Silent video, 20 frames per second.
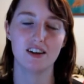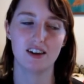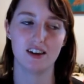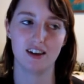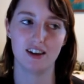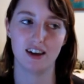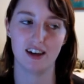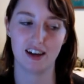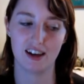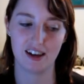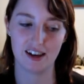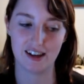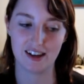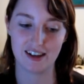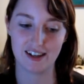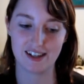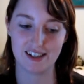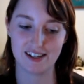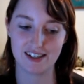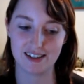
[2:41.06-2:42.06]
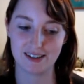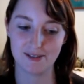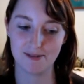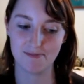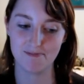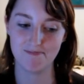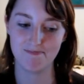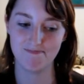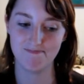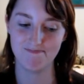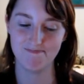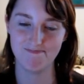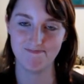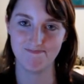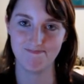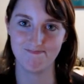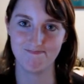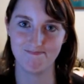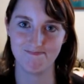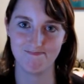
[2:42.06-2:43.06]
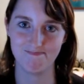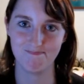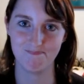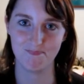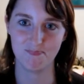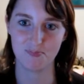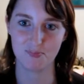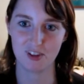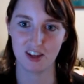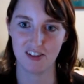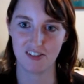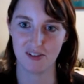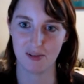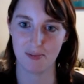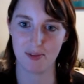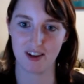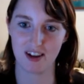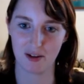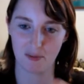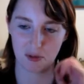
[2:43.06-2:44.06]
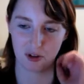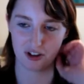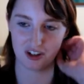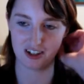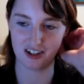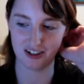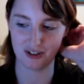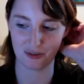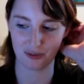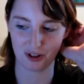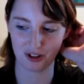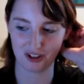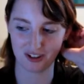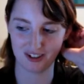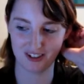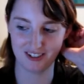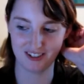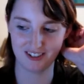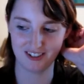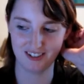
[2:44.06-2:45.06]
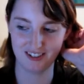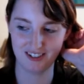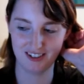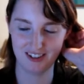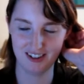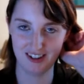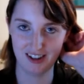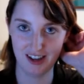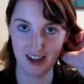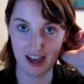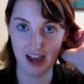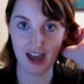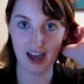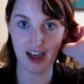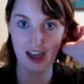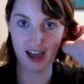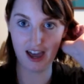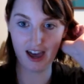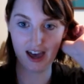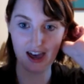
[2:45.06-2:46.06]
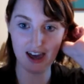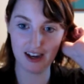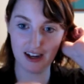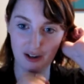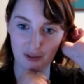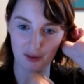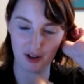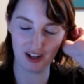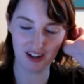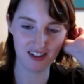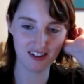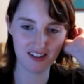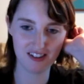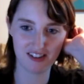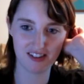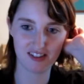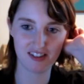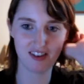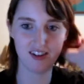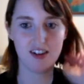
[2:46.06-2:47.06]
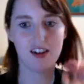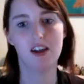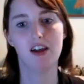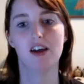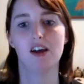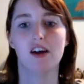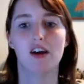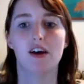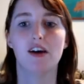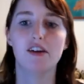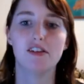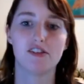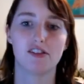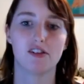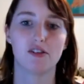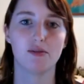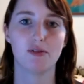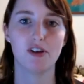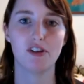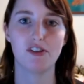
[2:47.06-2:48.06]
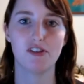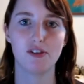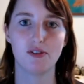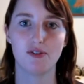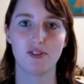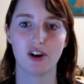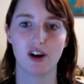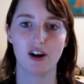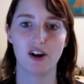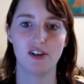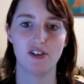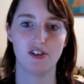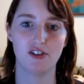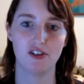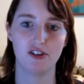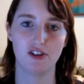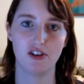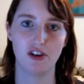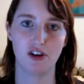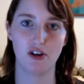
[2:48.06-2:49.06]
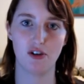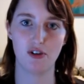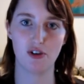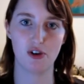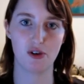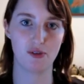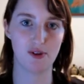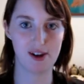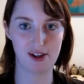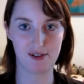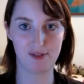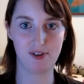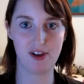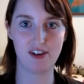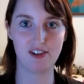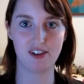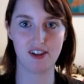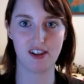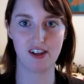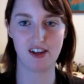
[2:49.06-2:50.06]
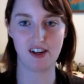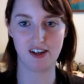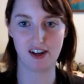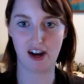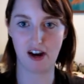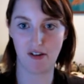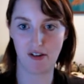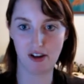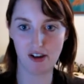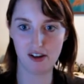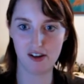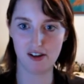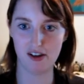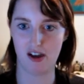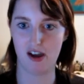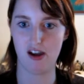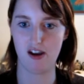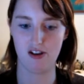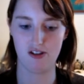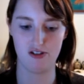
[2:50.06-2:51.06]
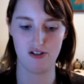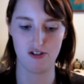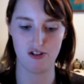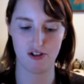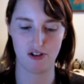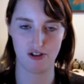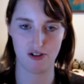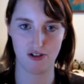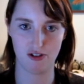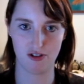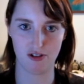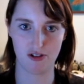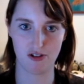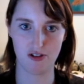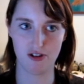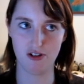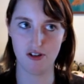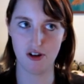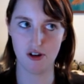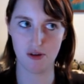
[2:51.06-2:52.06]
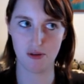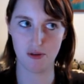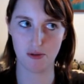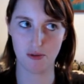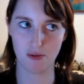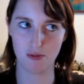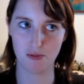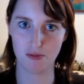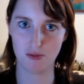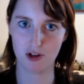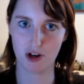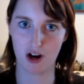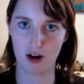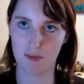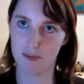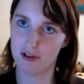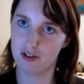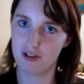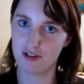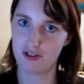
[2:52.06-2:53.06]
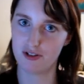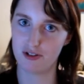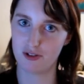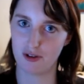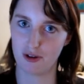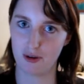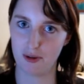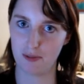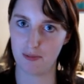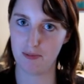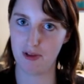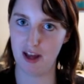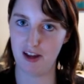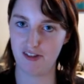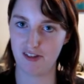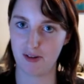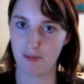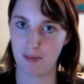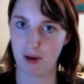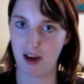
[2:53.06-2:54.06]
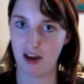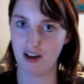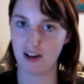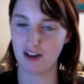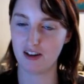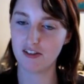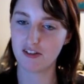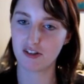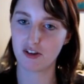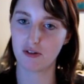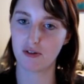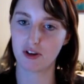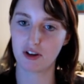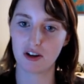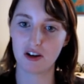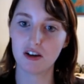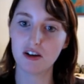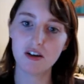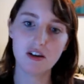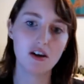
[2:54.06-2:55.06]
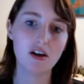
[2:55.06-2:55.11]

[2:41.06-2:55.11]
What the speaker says: Yeah. That's something I'm gonna need to work on. Anyways, so once you've got, you know, your well-ventilated area and your no carpet or plastic bagness going on,